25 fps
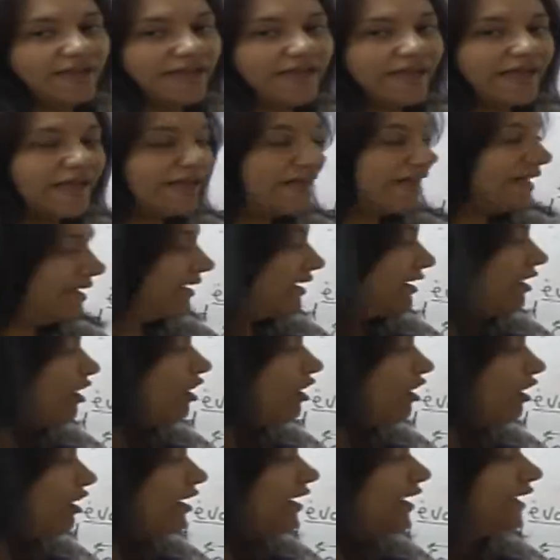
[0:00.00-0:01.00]
a
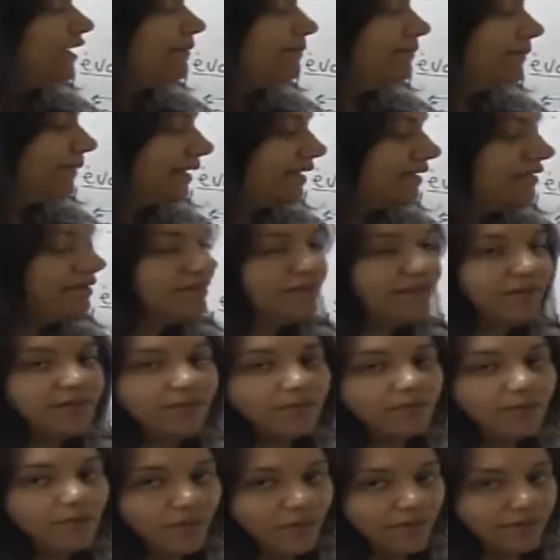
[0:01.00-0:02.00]
high
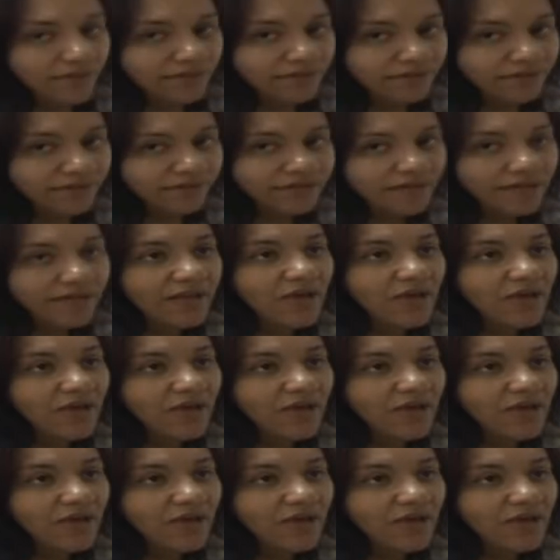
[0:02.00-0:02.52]
melting point.